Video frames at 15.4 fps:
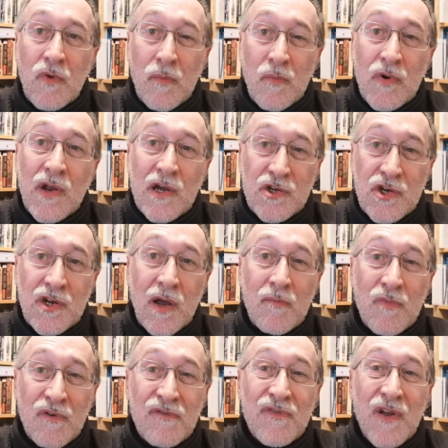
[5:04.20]
reproduction
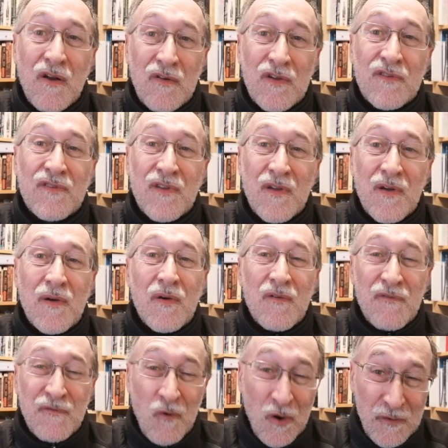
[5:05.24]
number varies
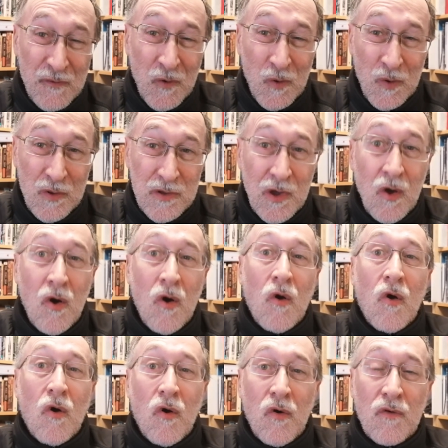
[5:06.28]
fourfold
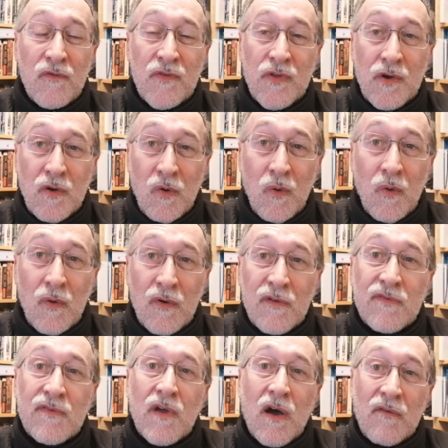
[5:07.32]
over the
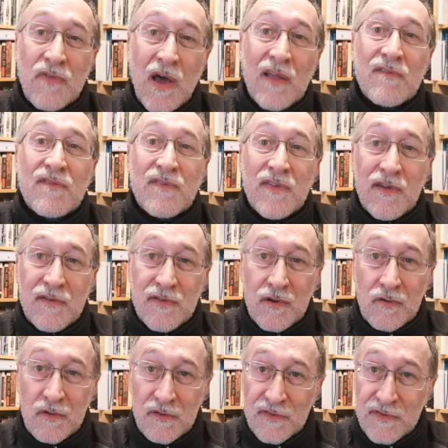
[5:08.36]
course of that
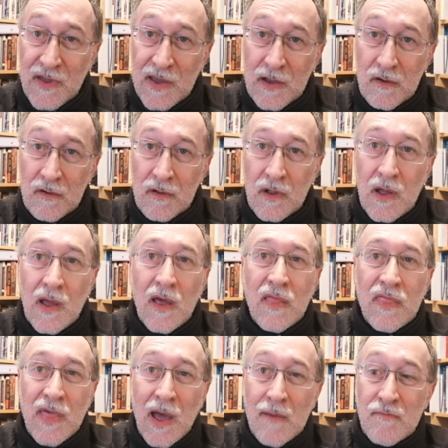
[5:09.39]
seasonal cycle.
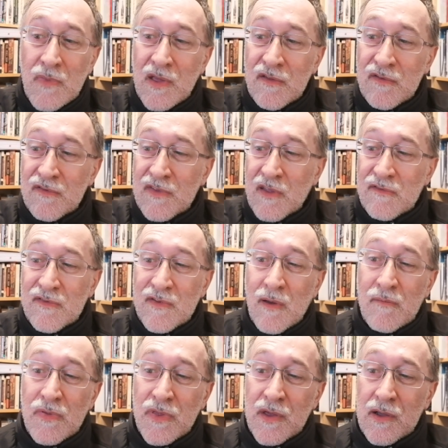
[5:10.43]
That means that
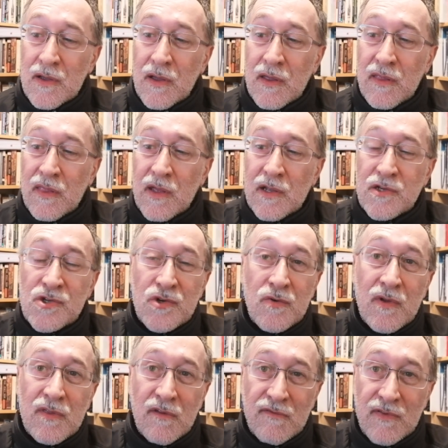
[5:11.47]
something that
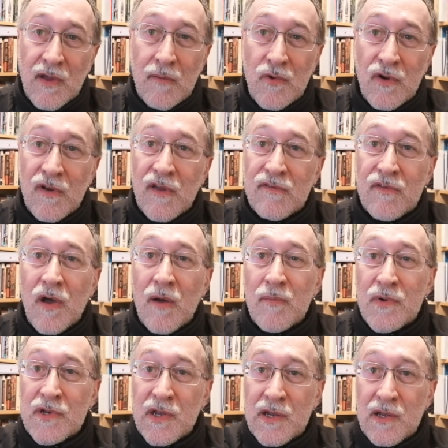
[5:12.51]
during the summer is not
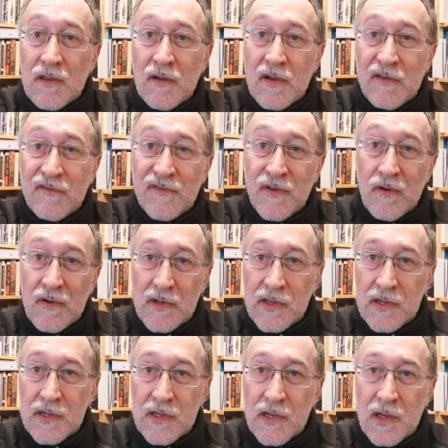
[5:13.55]
particularly
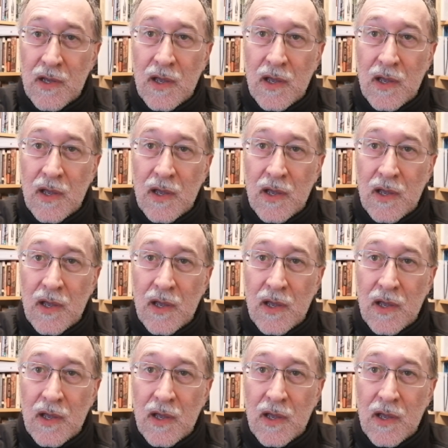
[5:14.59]
virulent